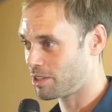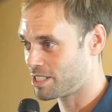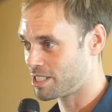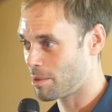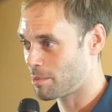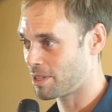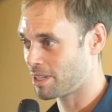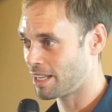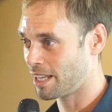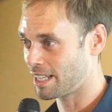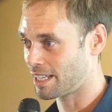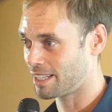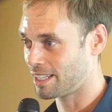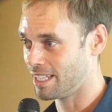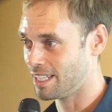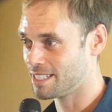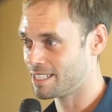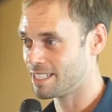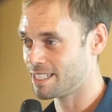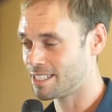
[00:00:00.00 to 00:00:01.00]
or something like
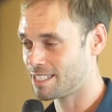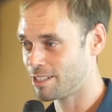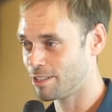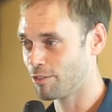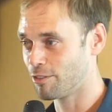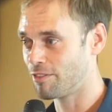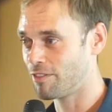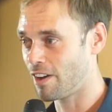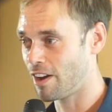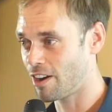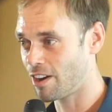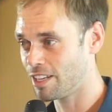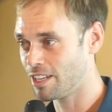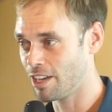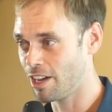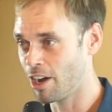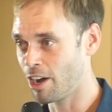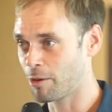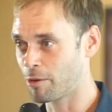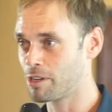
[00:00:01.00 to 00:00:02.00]
this. It's still very
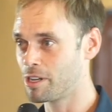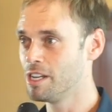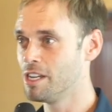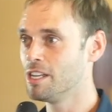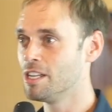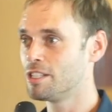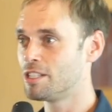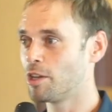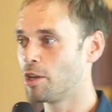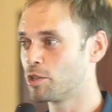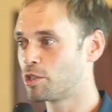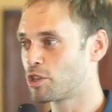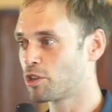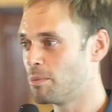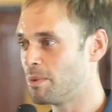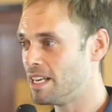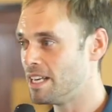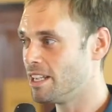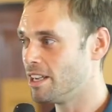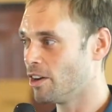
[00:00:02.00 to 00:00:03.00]
young. Social
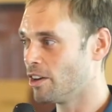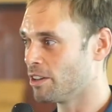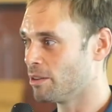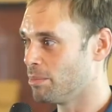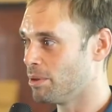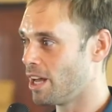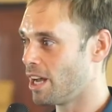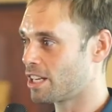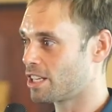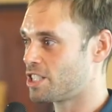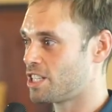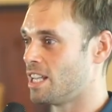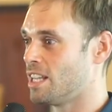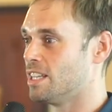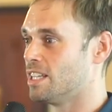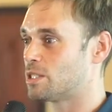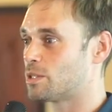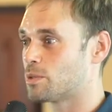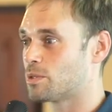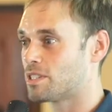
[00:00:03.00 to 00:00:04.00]
media on the blockchain,
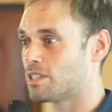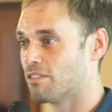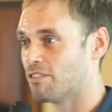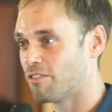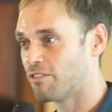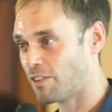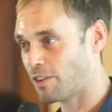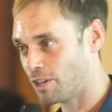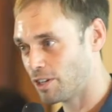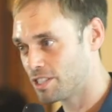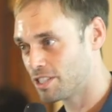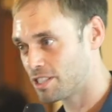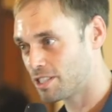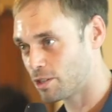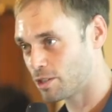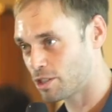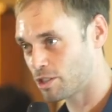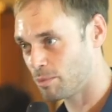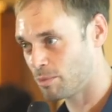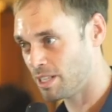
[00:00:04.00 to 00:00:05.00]
this was the first
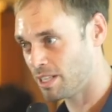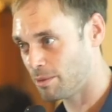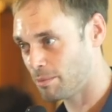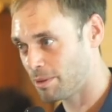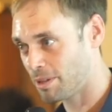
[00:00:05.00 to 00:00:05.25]
social media